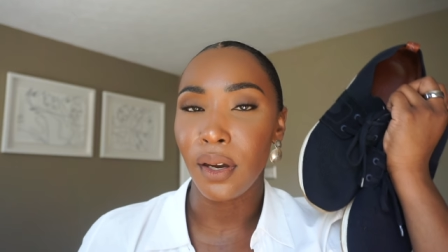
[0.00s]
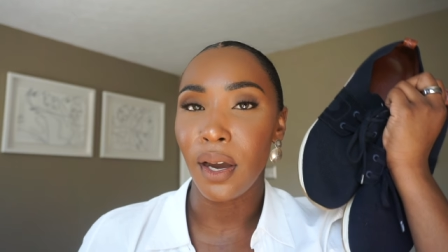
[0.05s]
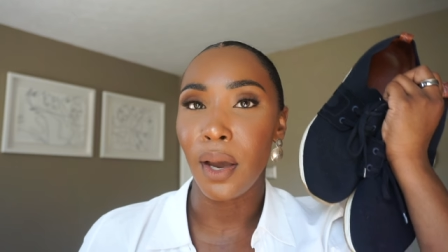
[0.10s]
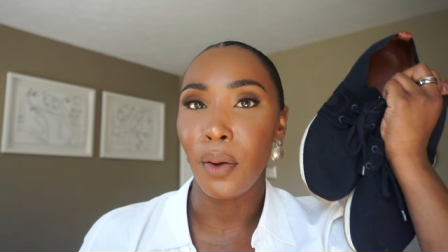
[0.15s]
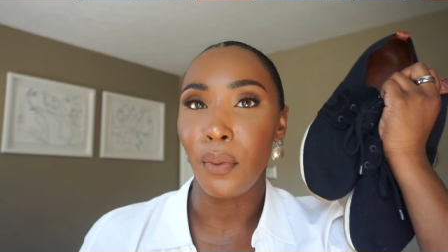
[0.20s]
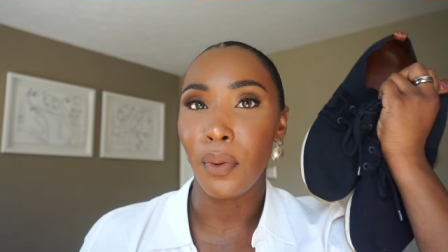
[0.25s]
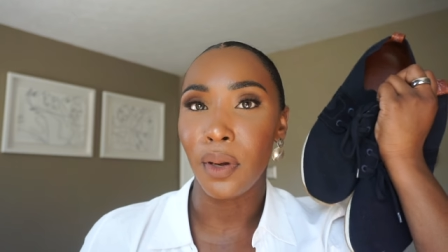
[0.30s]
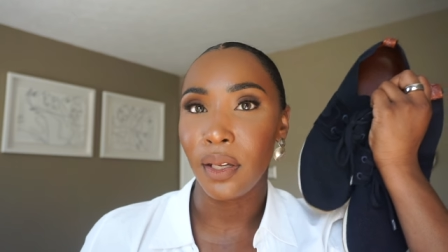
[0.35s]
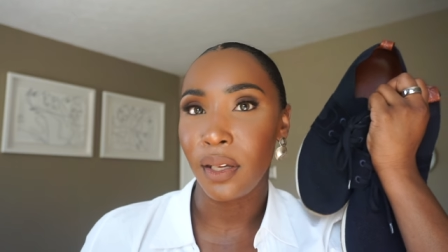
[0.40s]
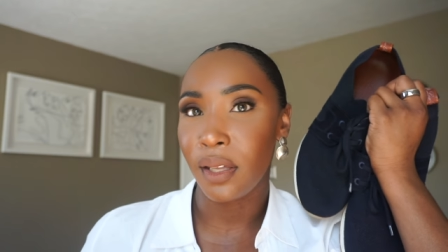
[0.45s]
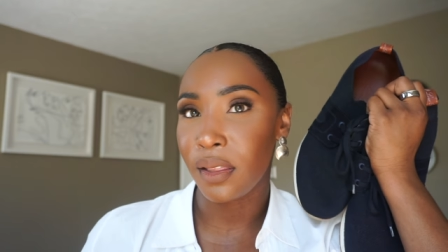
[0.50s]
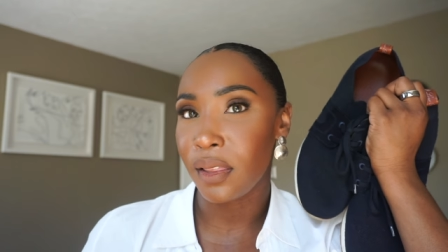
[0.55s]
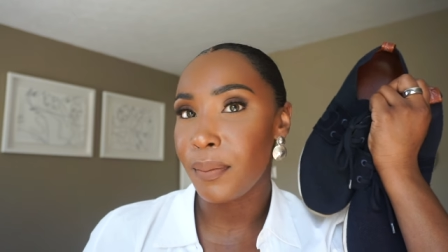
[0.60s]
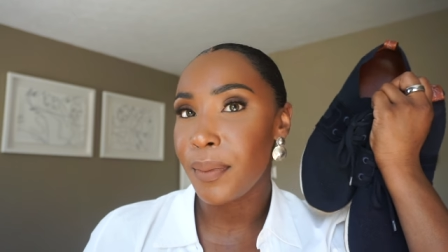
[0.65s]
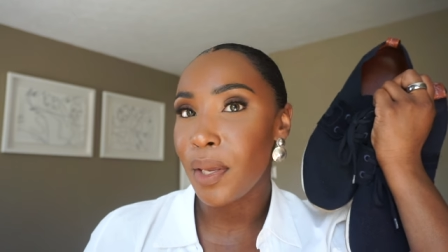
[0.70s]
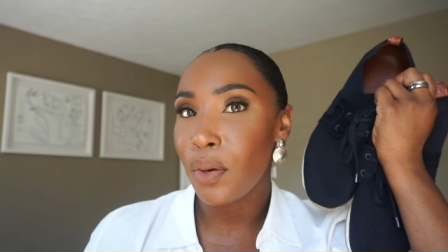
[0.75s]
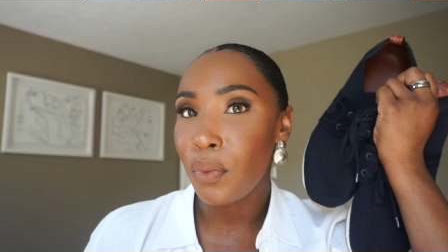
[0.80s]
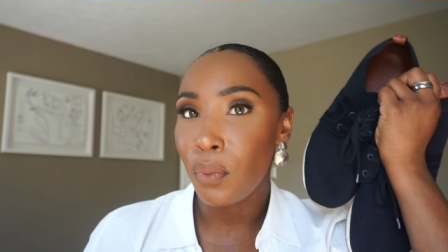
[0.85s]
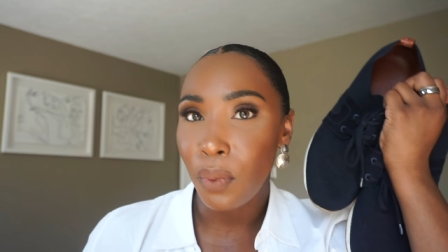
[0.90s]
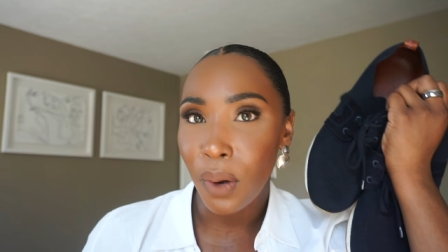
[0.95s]
I want to get them
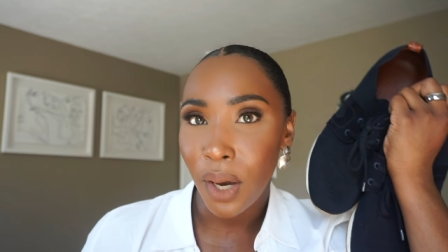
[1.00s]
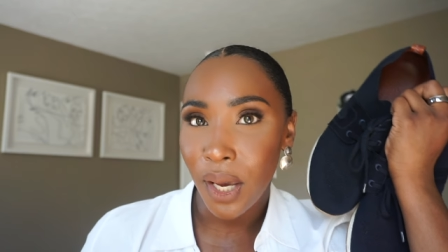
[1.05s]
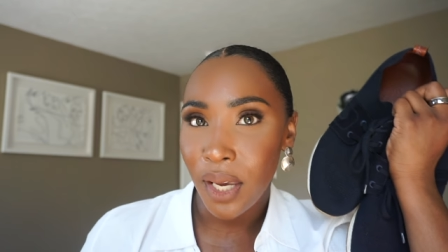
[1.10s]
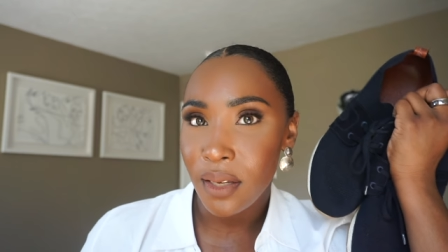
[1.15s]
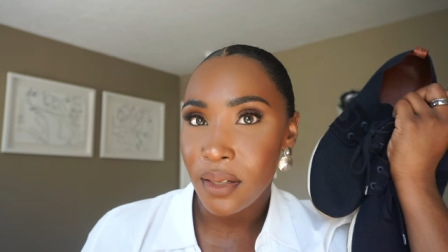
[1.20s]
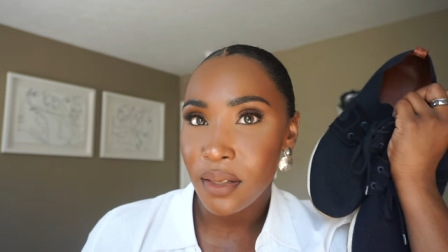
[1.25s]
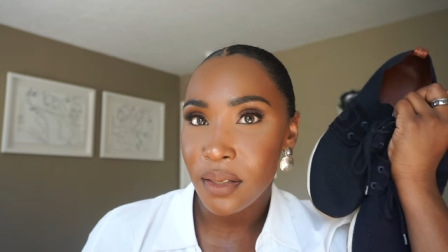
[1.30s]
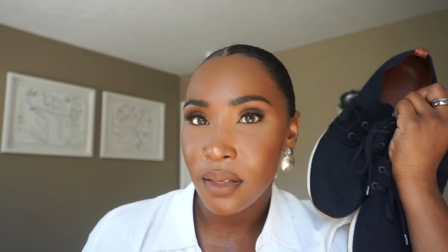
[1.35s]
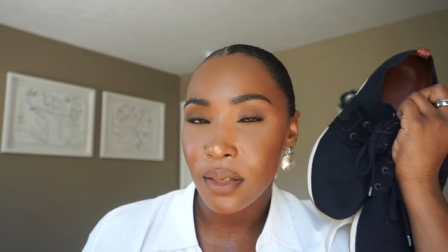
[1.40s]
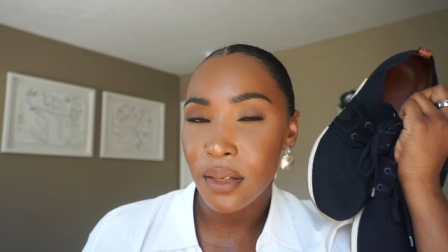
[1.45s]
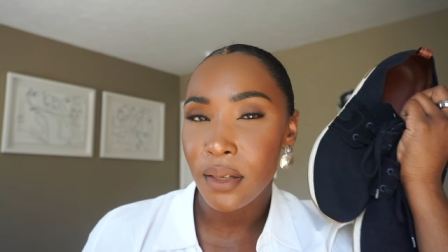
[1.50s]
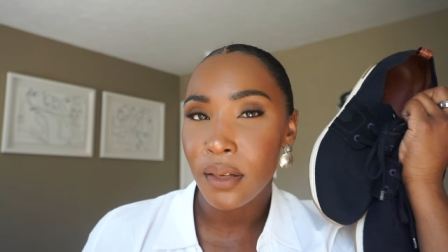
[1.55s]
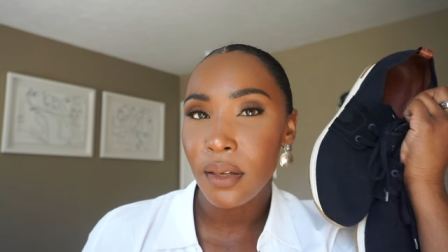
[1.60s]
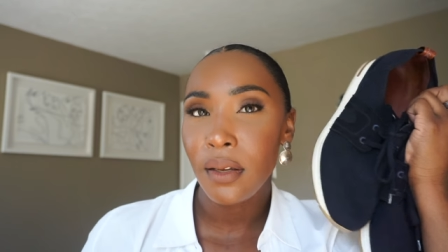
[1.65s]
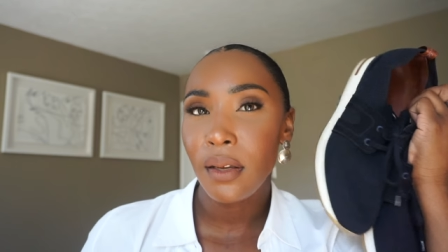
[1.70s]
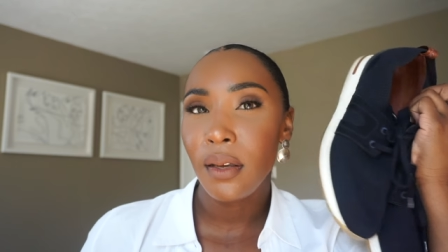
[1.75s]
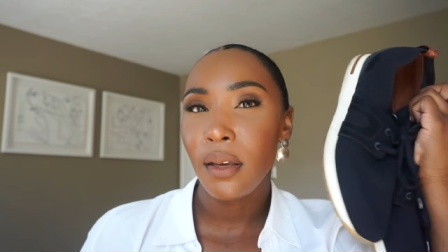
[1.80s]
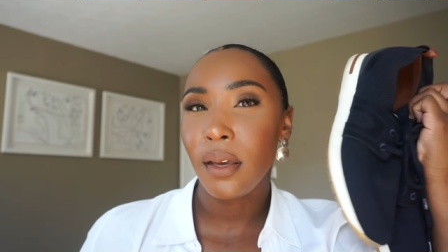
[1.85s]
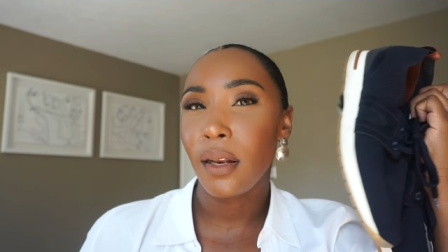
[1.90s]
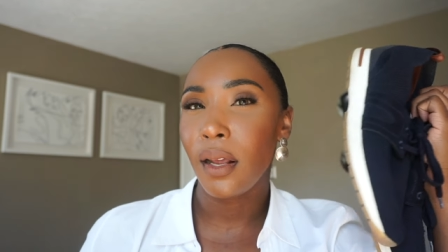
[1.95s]
in white
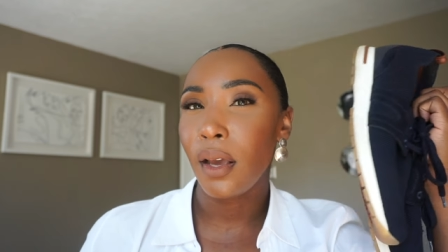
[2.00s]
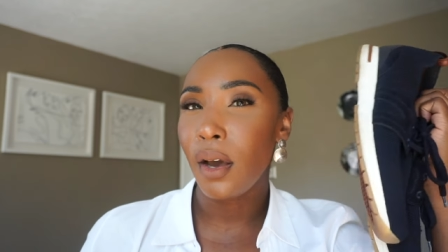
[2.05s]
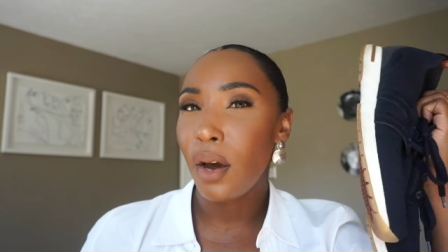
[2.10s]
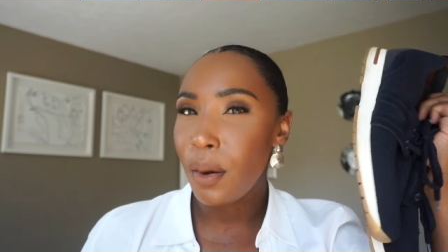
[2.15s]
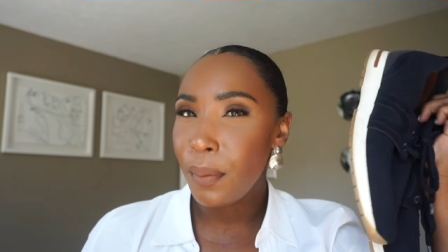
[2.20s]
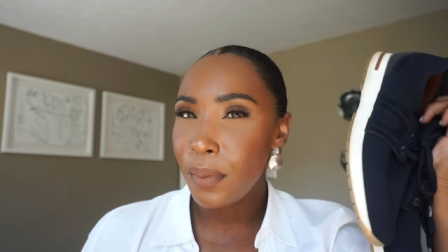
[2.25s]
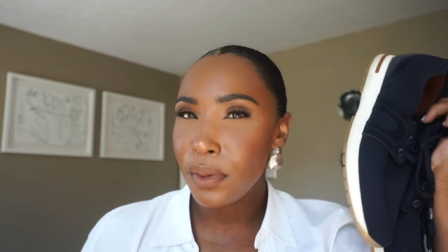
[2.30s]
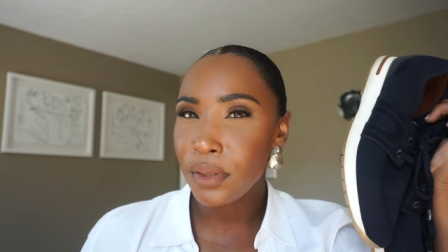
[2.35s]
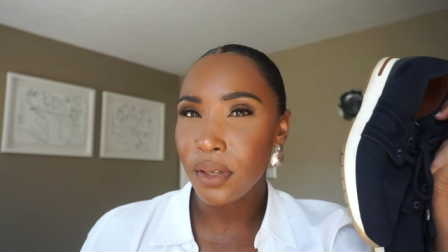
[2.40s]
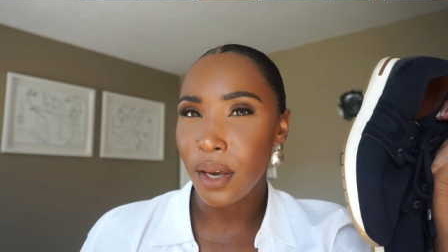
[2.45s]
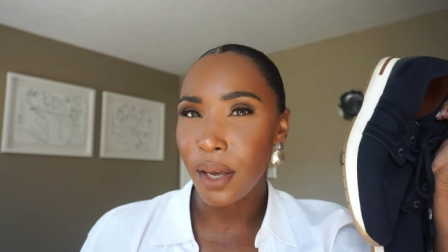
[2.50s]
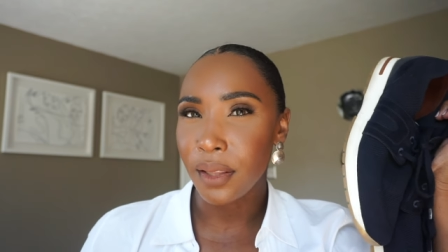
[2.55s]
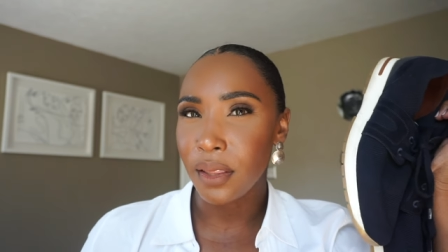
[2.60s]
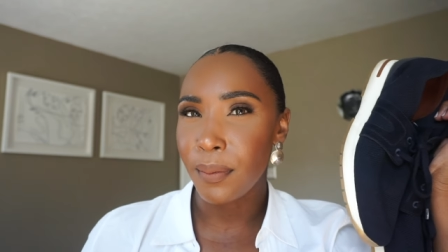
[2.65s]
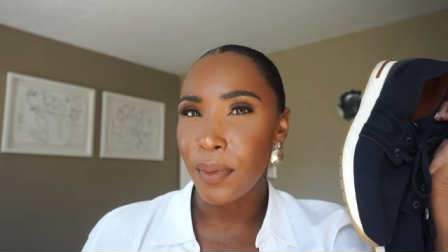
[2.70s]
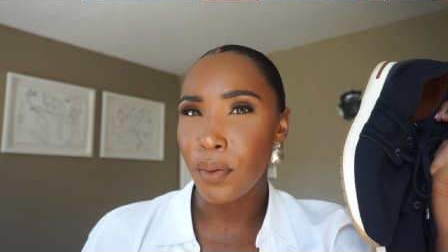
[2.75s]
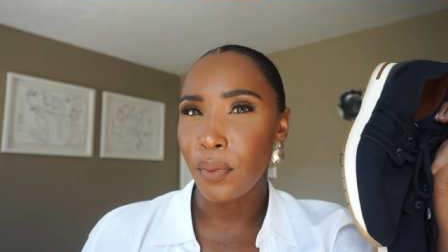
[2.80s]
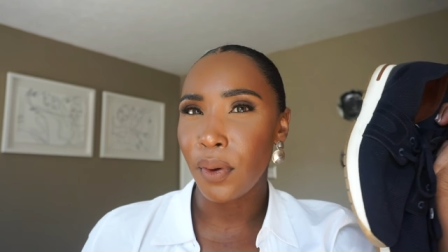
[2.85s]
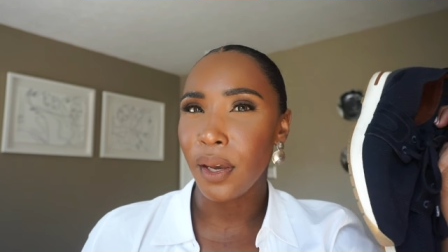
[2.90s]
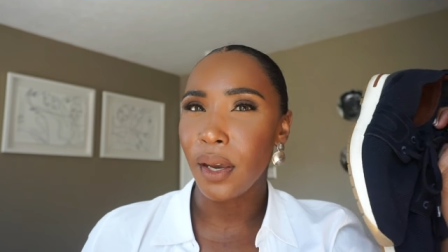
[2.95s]
and I almost got
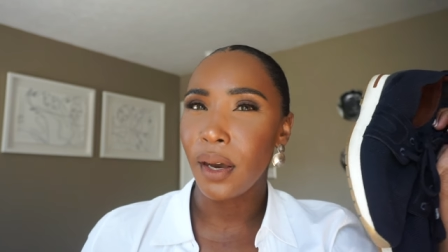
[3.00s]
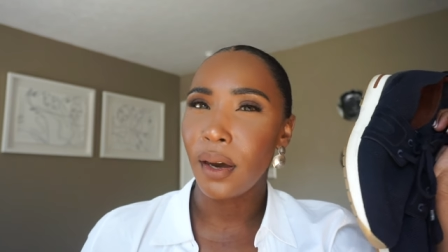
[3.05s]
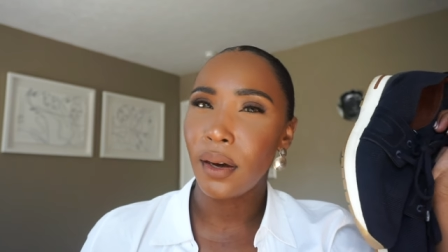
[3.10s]
them in white.